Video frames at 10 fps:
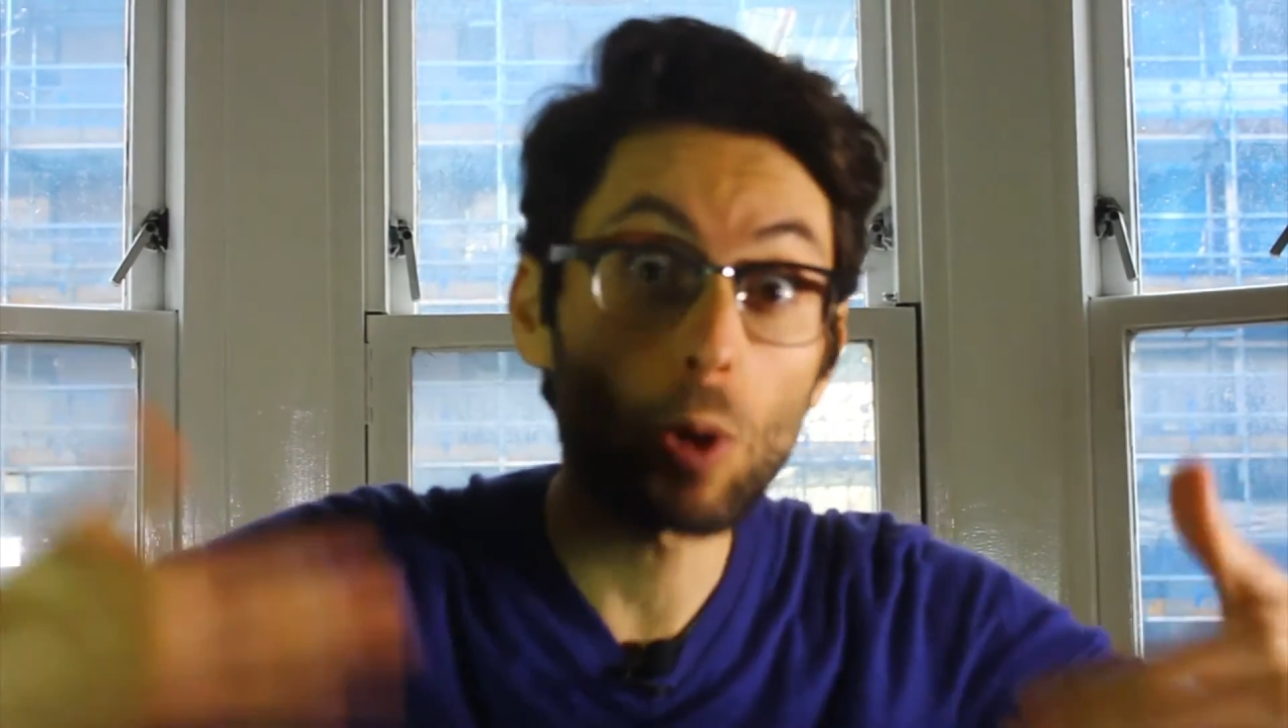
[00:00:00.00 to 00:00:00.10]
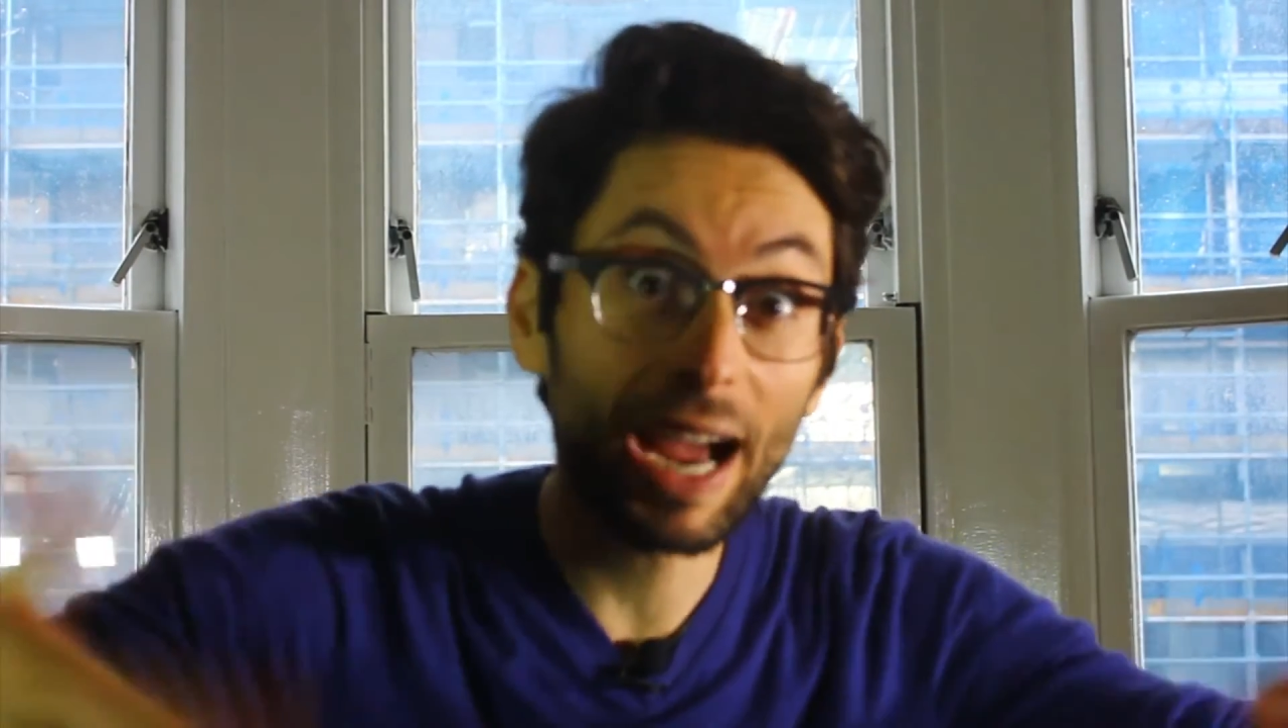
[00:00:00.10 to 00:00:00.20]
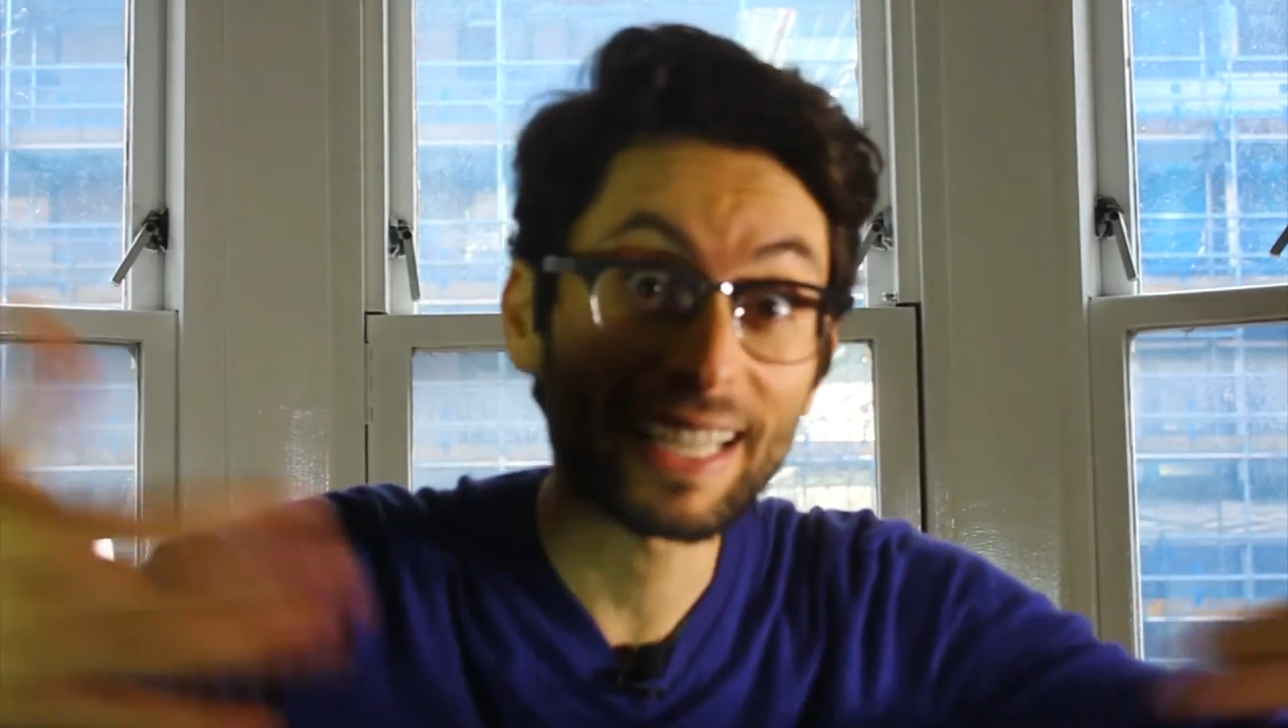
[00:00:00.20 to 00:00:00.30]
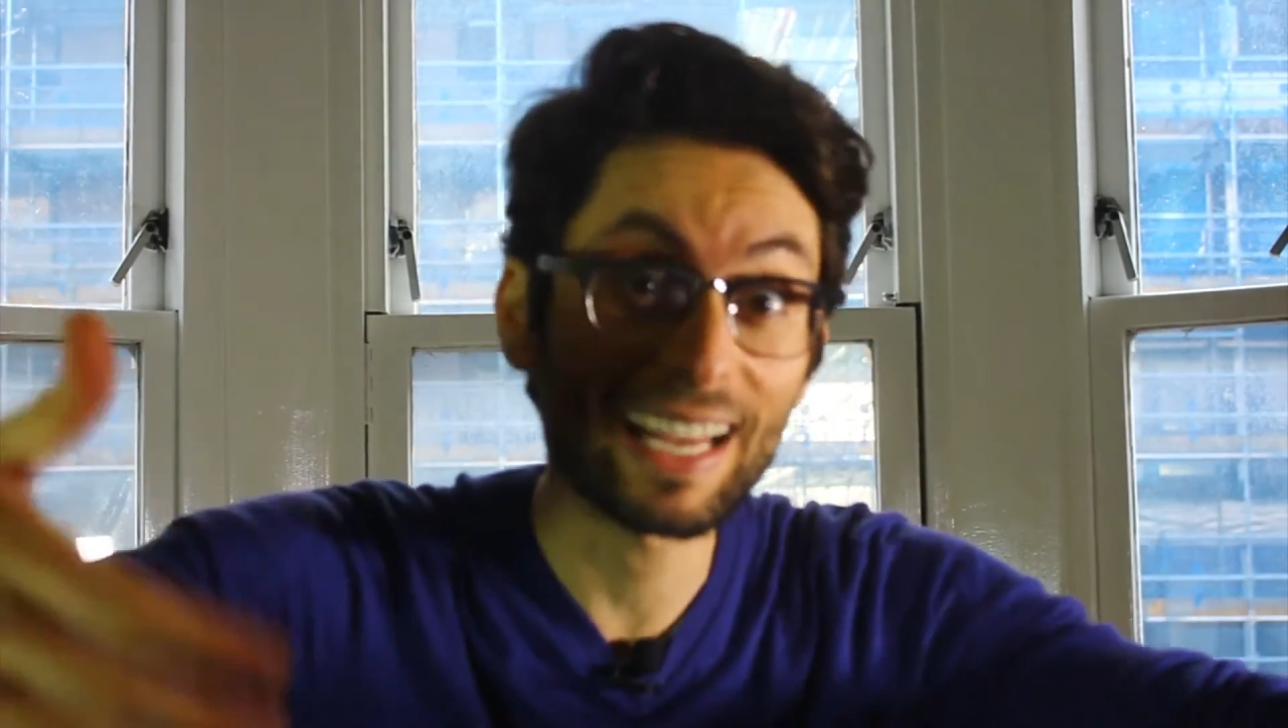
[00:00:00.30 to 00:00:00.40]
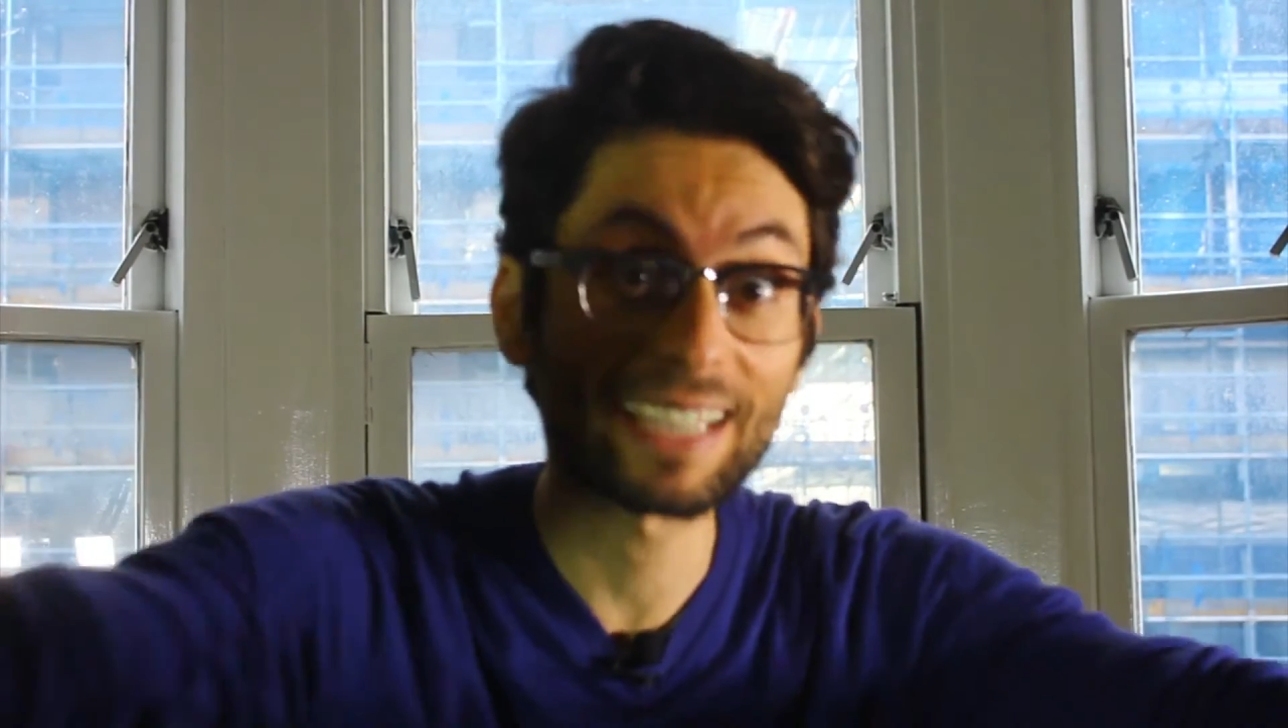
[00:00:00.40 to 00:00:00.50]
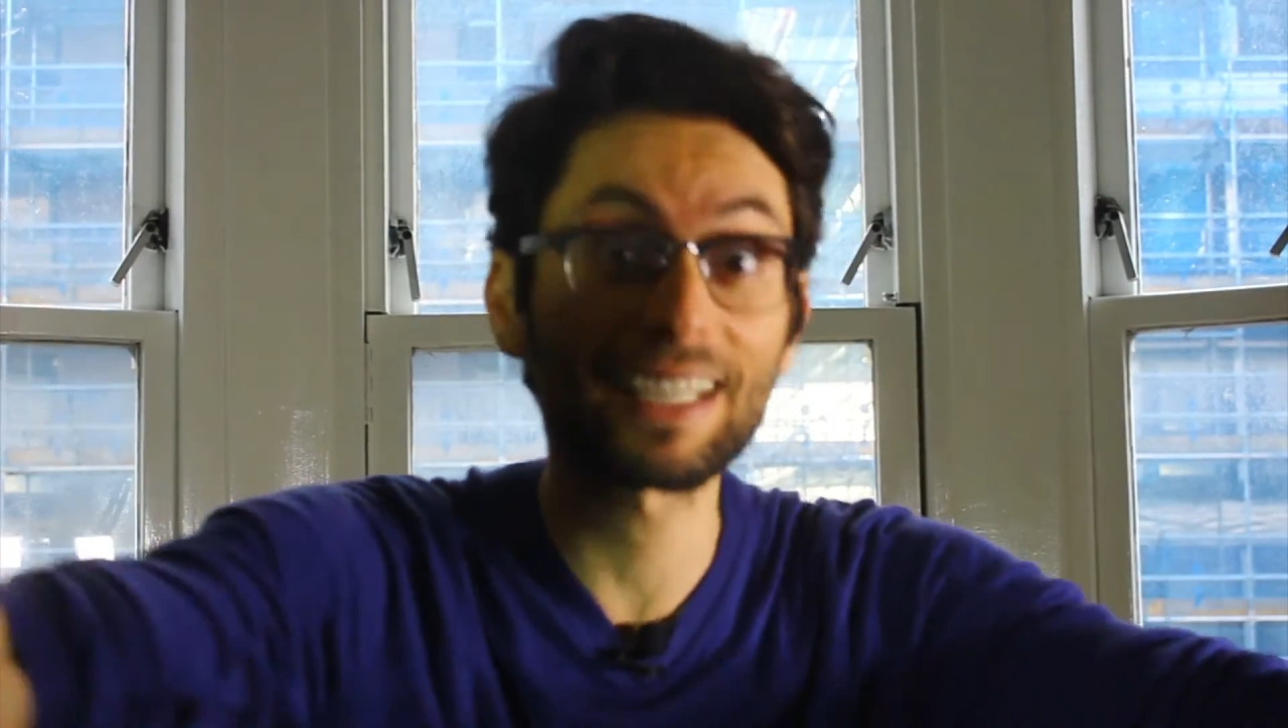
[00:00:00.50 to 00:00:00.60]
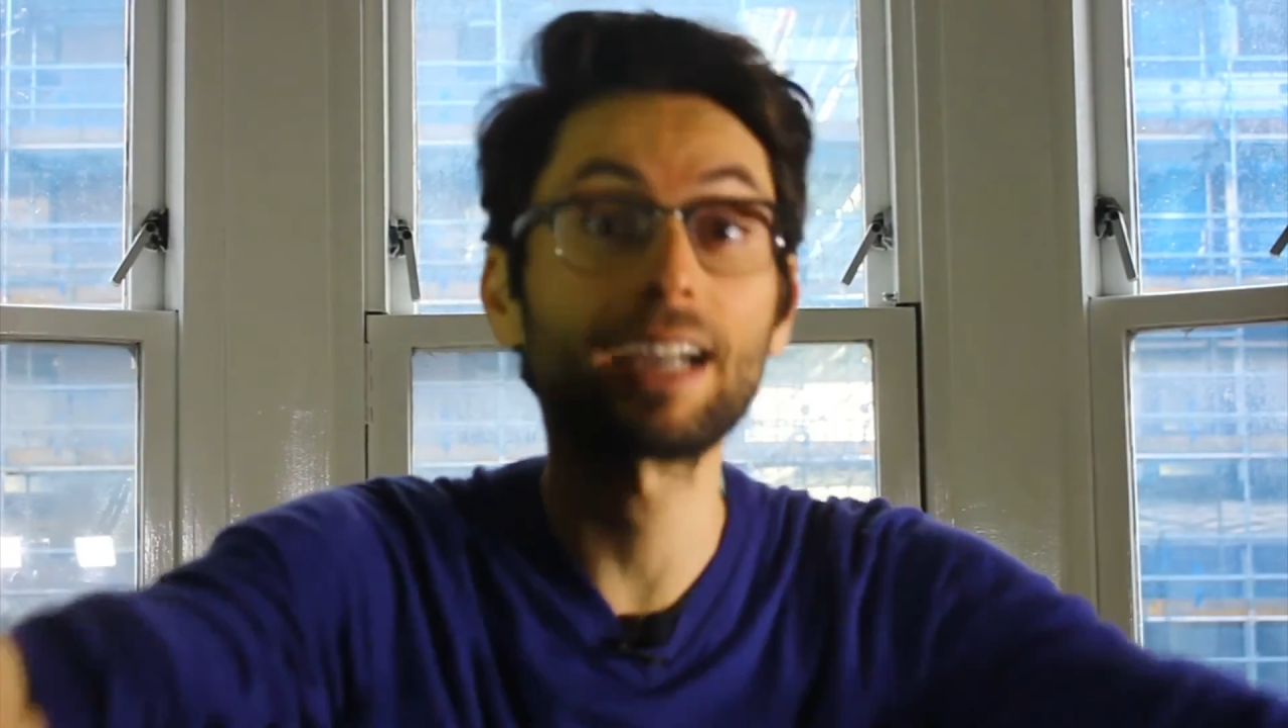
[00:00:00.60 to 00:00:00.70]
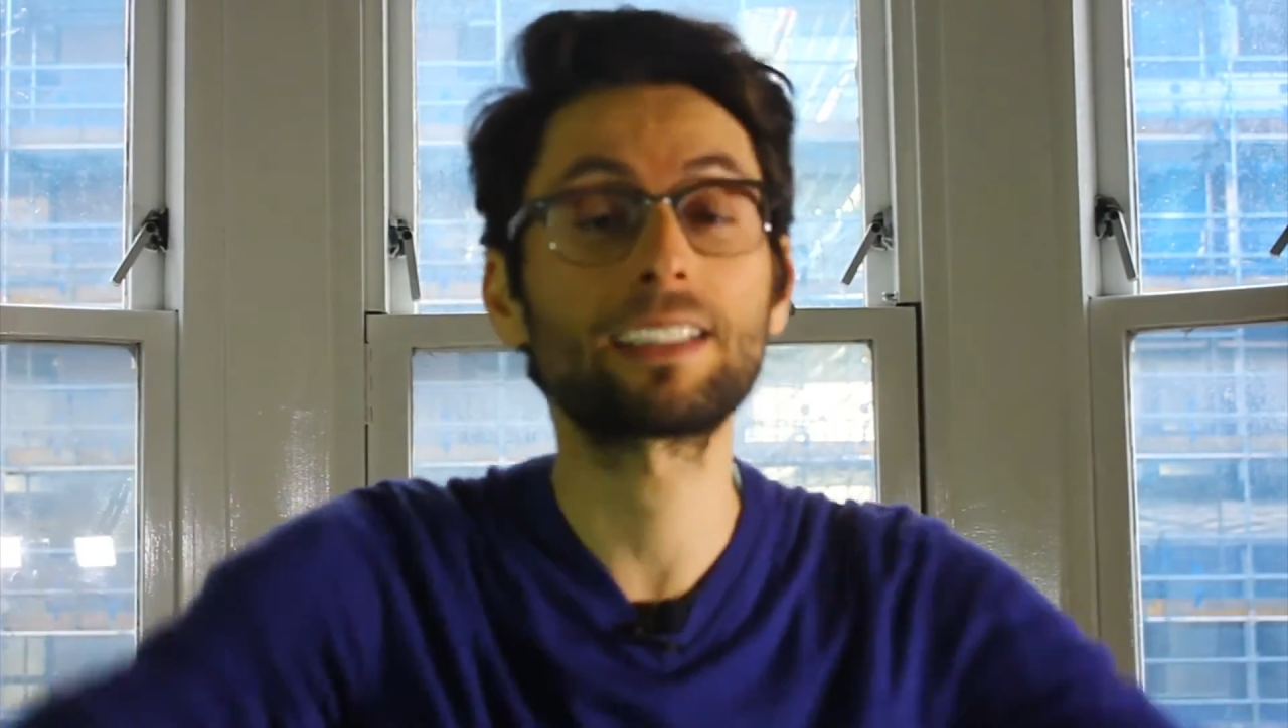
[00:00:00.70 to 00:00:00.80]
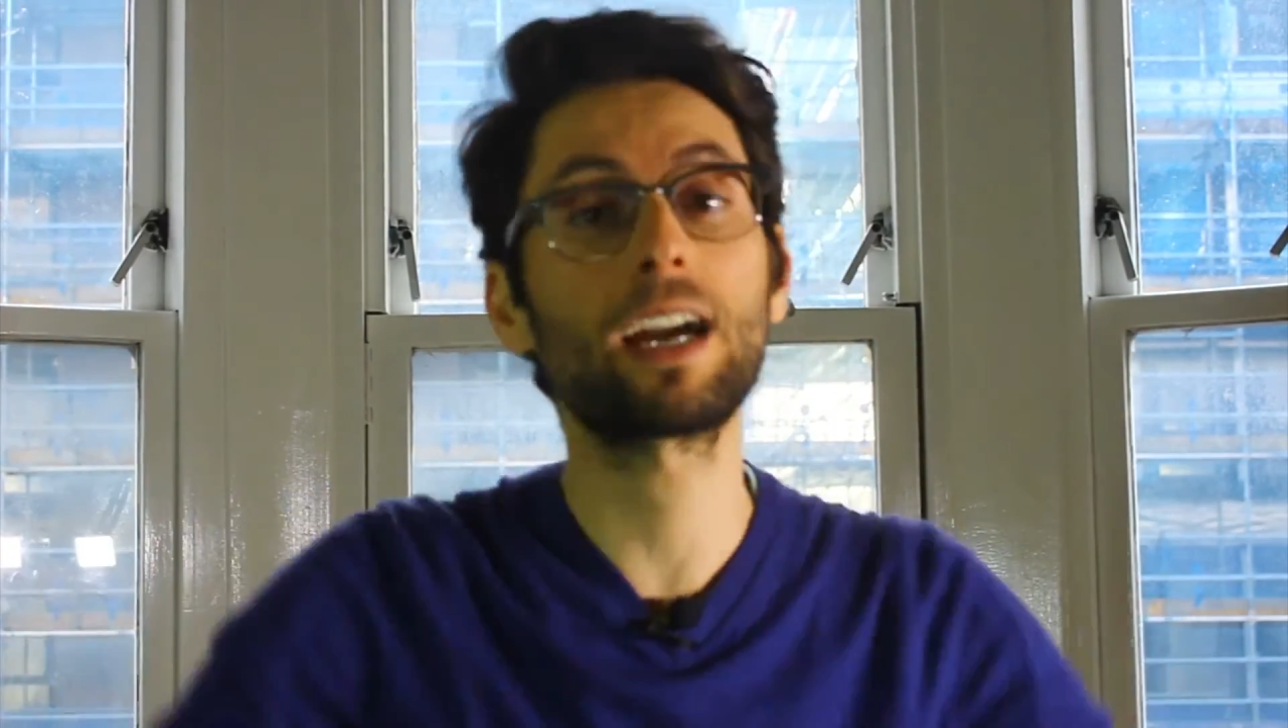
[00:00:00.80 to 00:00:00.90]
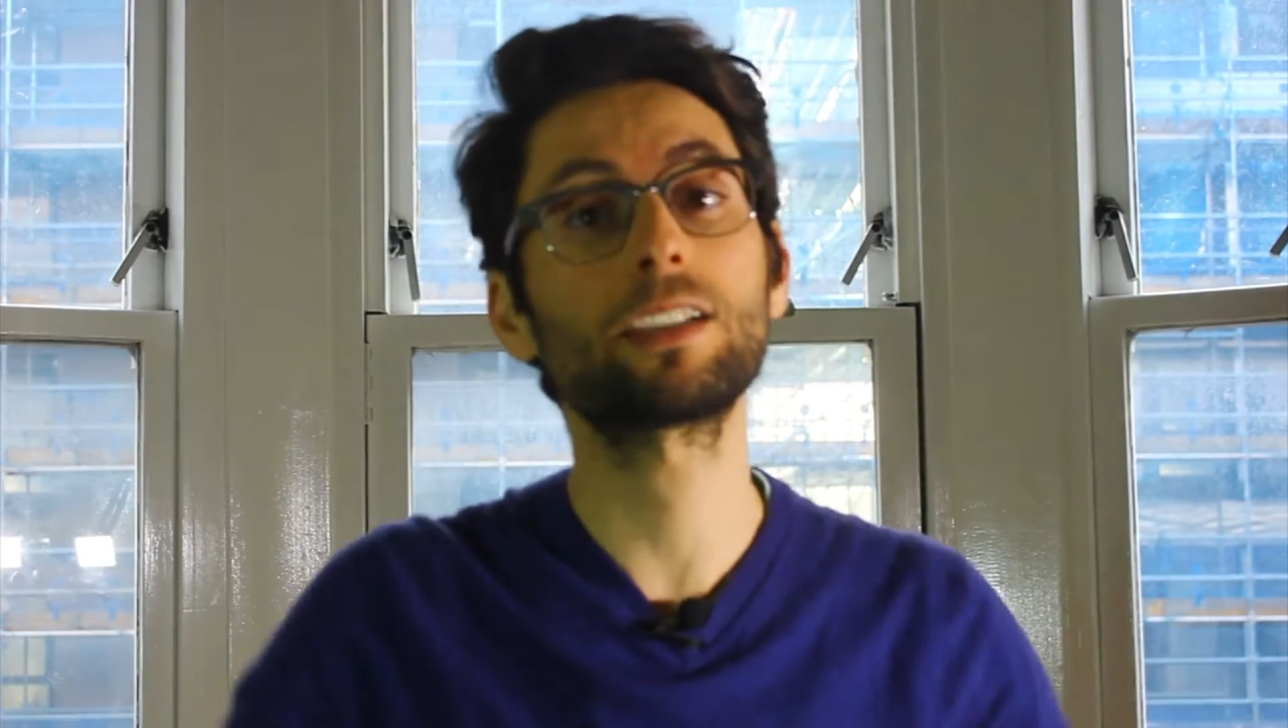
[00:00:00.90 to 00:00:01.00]

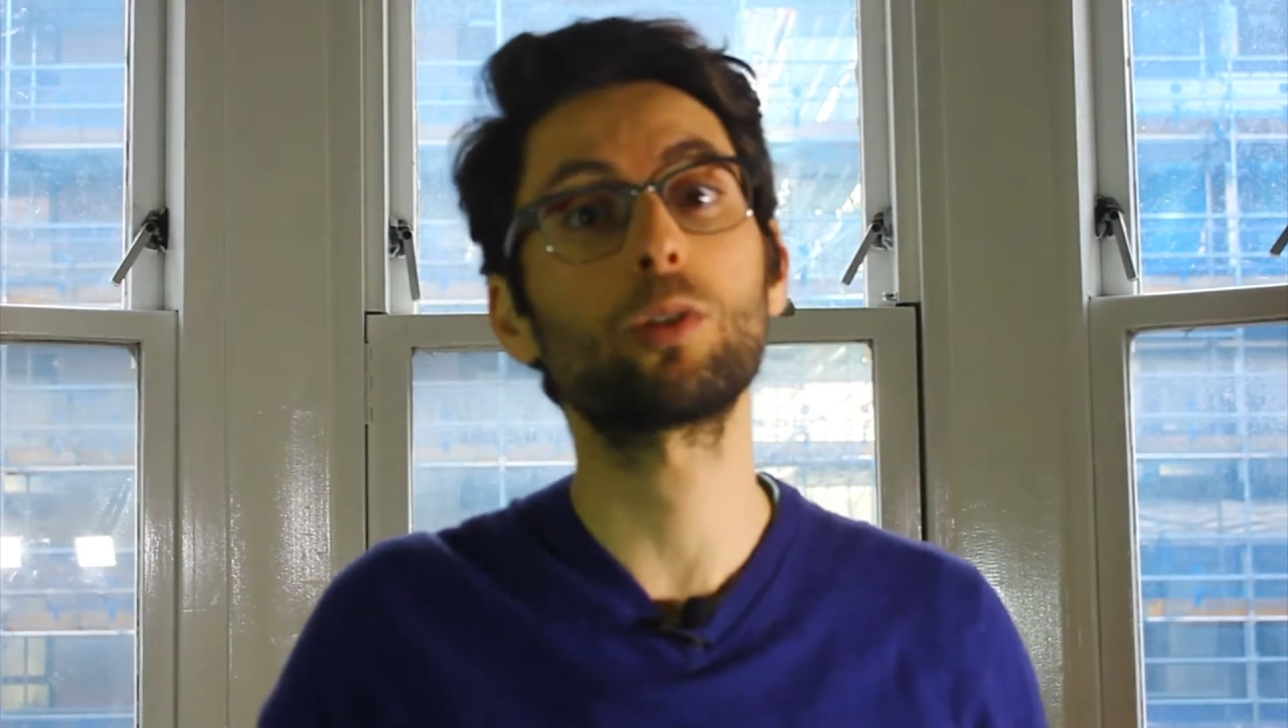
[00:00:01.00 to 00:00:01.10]
act